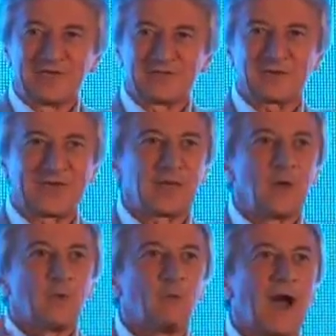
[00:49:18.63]
So, like,
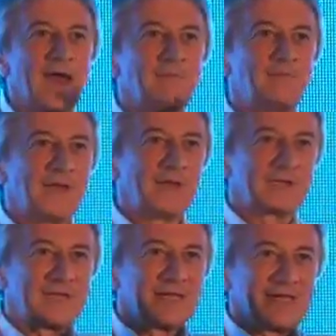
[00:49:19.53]
why
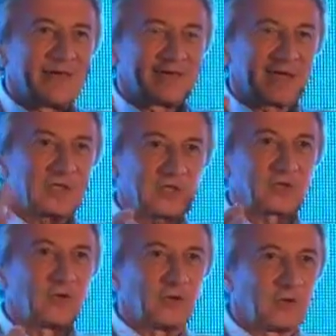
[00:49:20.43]
build a
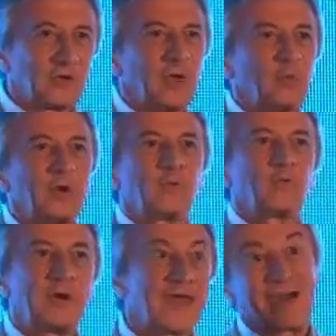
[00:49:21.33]
store with
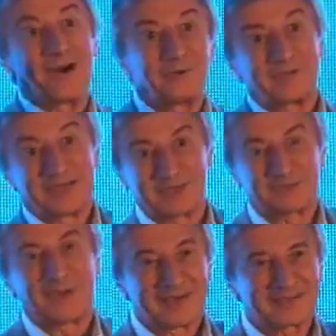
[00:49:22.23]
warehousing
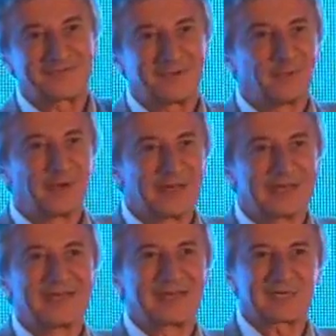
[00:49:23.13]
space, if you will,
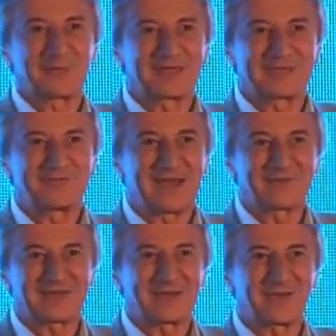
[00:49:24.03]
in an expensive
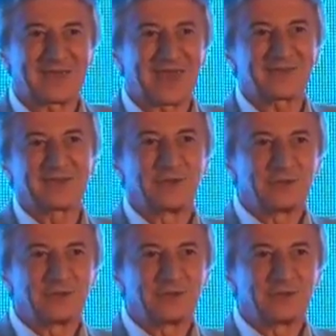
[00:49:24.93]
downtown location,